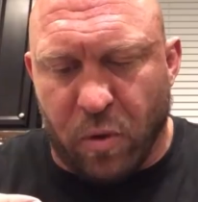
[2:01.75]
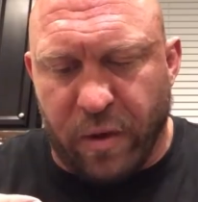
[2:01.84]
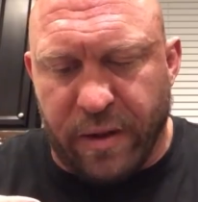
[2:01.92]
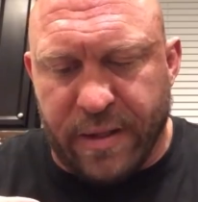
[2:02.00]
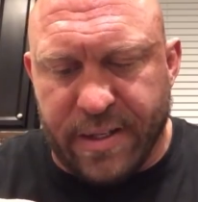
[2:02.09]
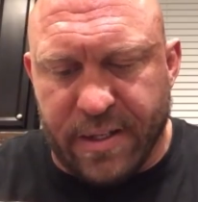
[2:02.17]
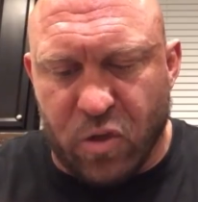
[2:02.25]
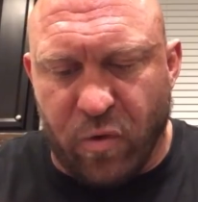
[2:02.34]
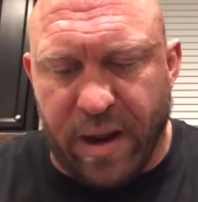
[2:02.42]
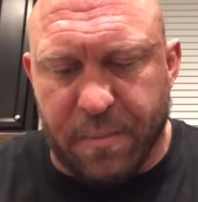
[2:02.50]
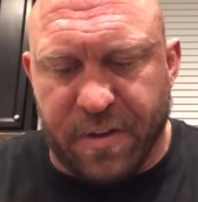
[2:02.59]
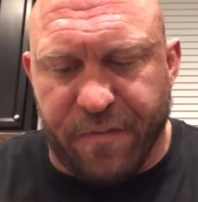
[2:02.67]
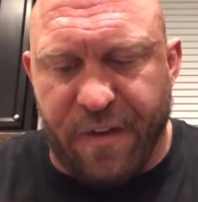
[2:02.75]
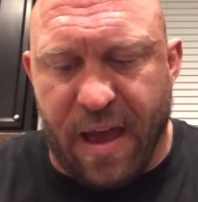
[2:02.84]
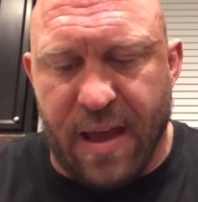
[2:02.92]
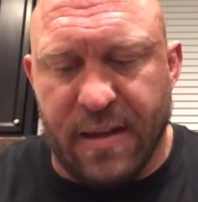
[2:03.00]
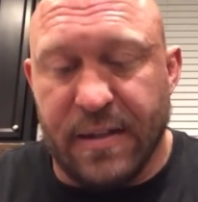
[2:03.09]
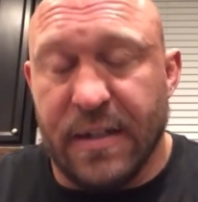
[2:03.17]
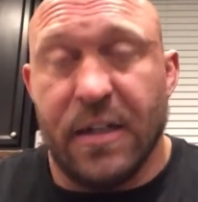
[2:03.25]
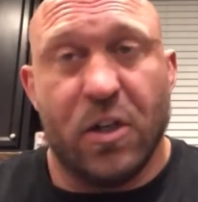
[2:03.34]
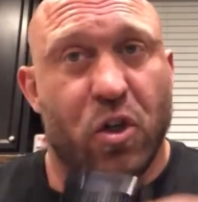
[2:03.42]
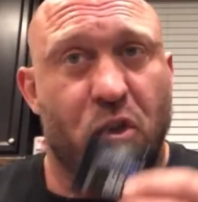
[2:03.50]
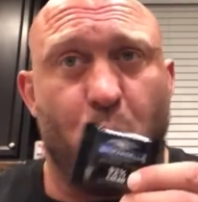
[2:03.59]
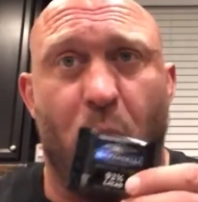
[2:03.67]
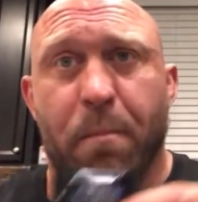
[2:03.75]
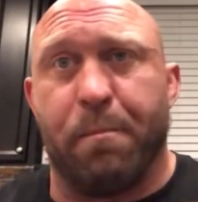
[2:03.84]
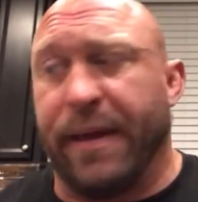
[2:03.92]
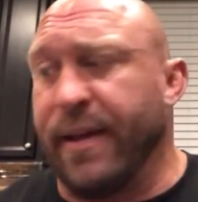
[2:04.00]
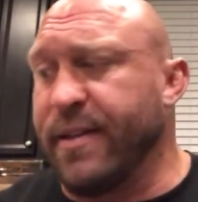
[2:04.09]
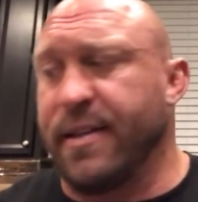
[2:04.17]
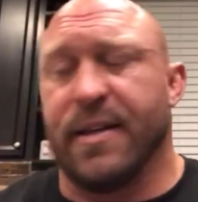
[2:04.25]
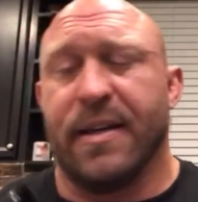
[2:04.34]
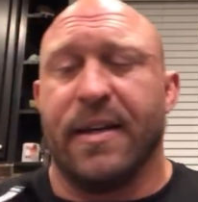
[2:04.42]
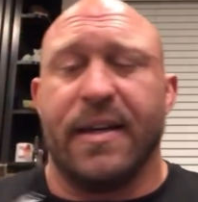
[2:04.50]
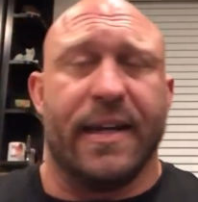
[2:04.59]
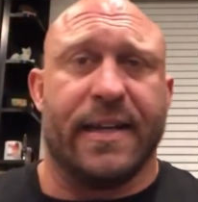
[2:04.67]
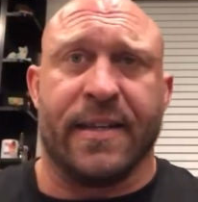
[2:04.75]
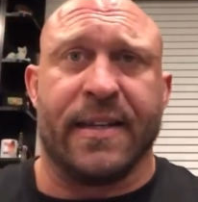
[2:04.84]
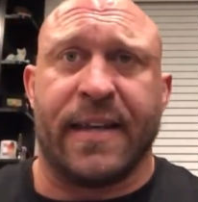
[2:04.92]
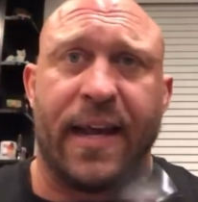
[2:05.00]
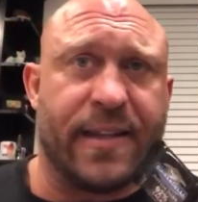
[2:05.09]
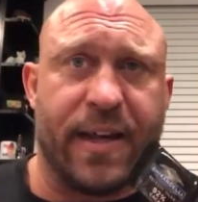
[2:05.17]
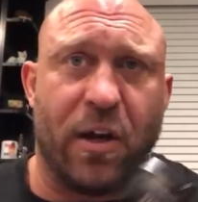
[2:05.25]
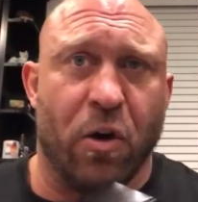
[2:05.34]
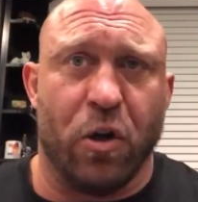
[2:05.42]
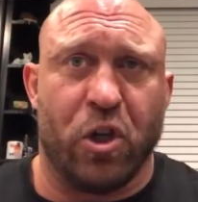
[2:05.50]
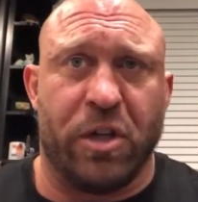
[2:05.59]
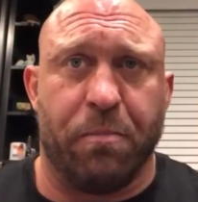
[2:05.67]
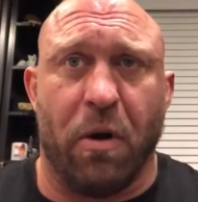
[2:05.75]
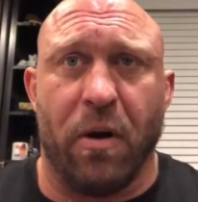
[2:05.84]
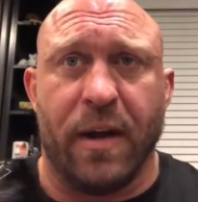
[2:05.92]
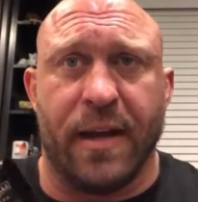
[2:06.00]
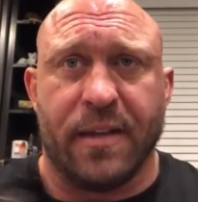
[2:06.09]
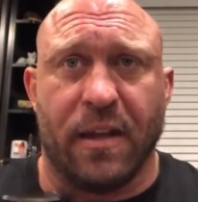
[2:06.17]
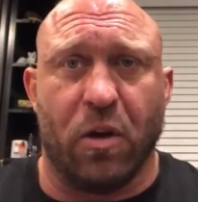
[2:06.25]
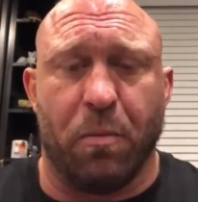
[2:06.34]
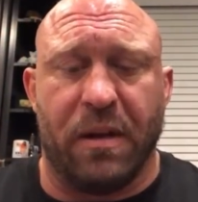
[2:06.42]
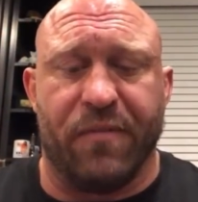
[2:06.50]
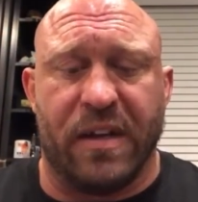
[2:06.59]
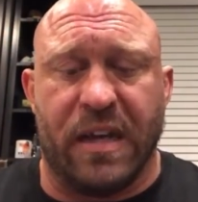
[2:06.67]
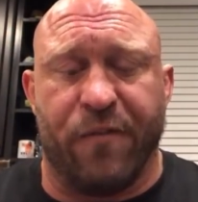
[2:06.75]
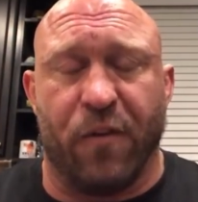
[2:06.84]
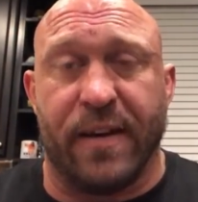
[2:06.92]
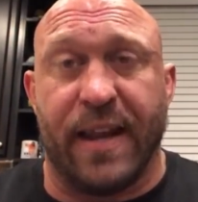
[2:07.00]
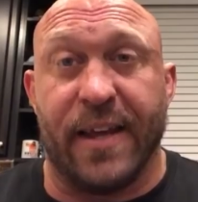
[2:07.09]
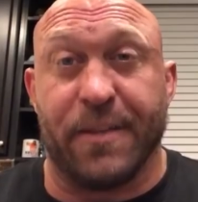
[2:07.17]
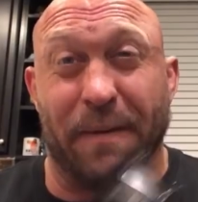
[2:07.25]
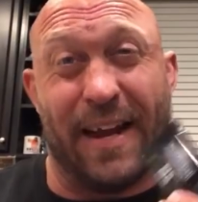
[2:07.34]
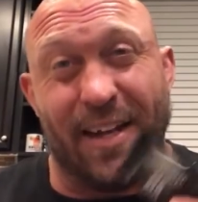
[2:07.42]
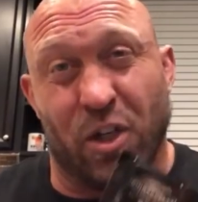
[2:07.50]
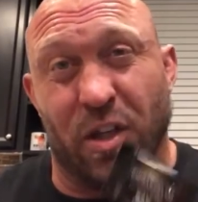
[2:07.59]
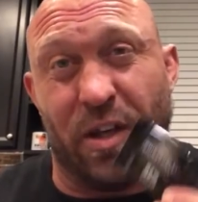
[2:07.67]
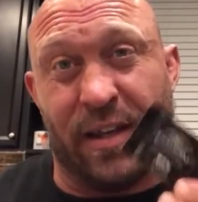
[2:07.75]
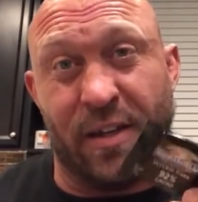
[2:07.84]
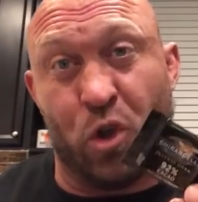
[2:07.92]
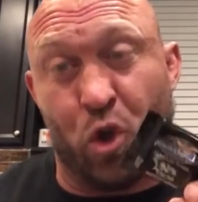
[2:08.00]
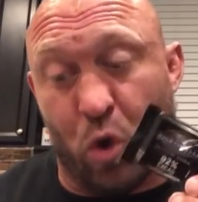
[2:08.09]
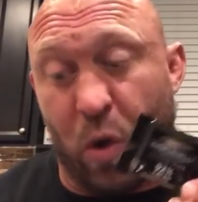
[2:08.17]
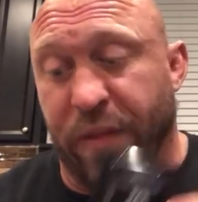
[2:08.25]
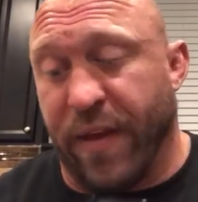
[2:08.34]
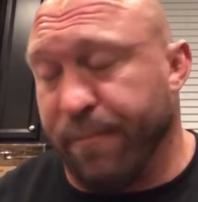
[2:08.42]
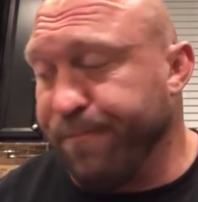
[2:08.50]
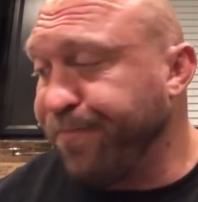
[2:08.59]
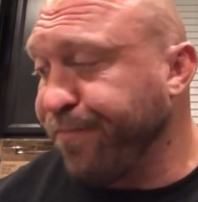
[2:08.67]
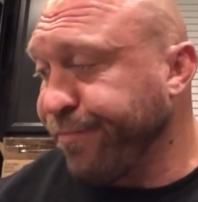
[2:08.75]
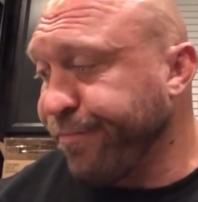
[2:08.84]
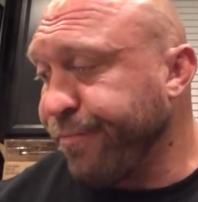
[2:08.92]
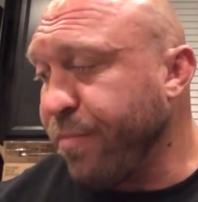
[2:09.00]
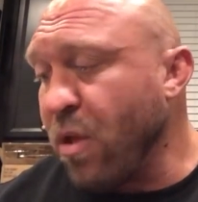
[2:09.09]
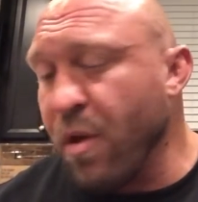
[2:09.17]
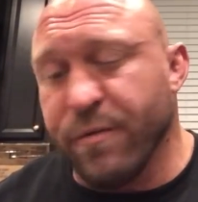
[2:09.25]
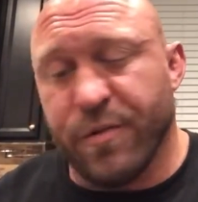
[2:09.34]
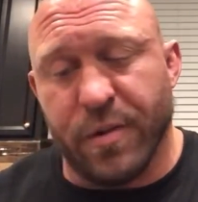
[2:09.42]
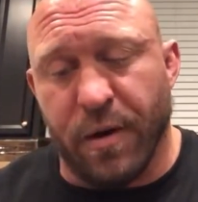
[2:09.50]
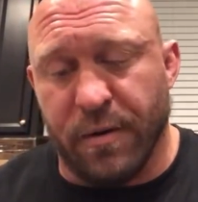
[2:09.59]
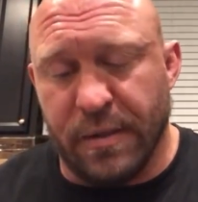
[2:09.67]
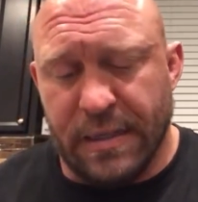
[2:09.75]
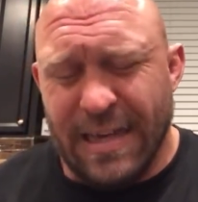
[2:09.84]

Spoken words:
only 6 grams of fat, just one piece. It doesn't taste like a Hershey bar. It has a little bit of a different taste, but I actually enjoy them. So,